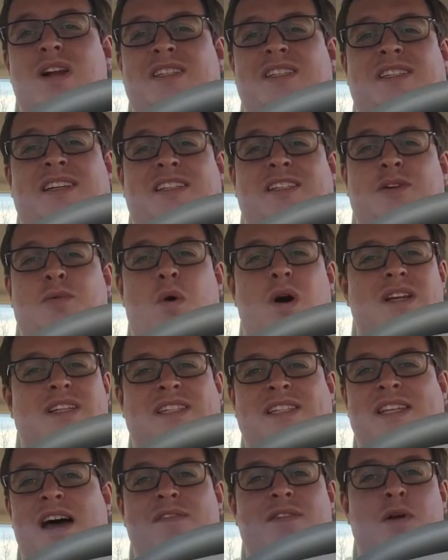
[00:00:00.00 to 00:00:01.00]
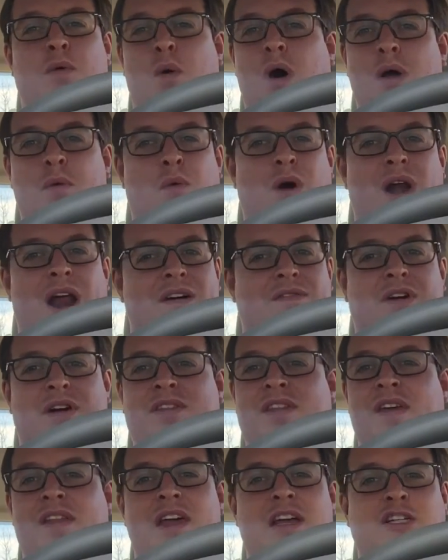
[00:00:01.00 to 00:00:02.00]
6-1, 7-1, whatever,
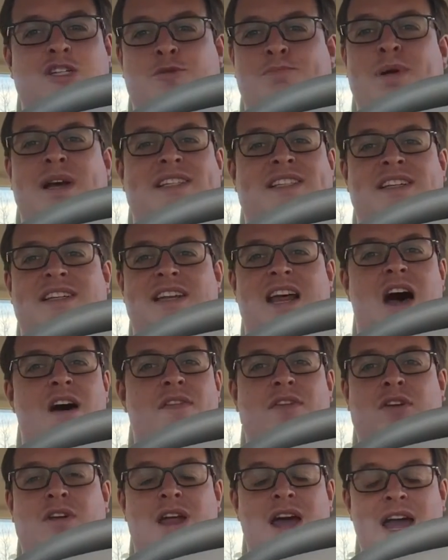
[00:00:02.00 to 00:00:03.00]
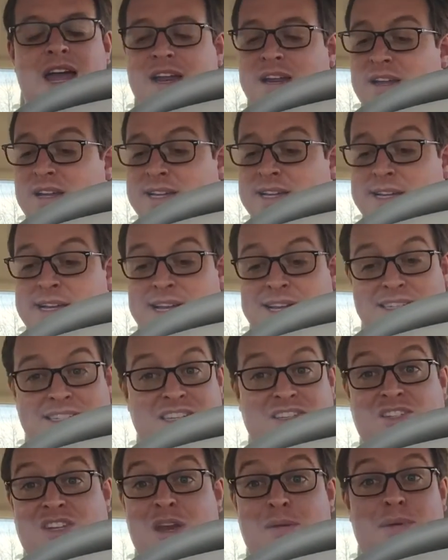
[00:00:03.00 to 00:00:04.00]
and then they just piss it down their leg. Is
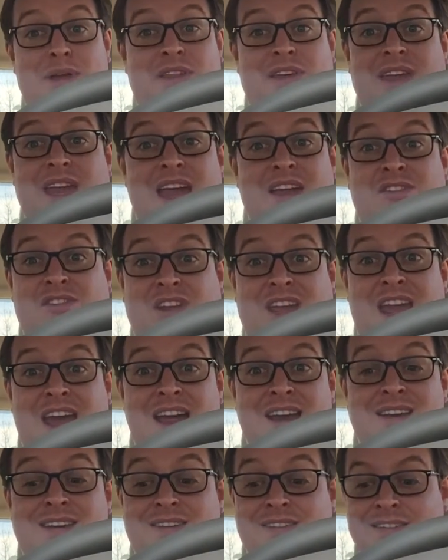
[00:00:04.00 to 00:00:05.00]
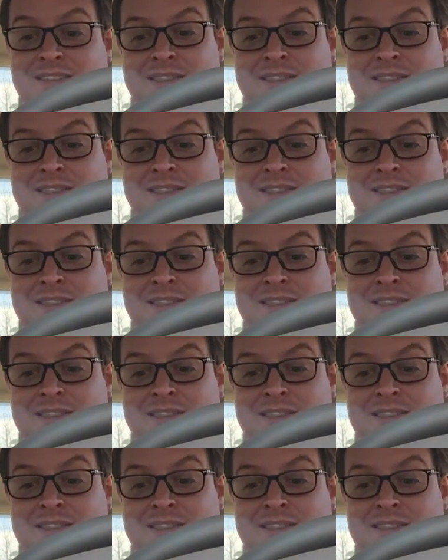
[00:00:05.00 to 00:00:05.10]
this going to be the case again?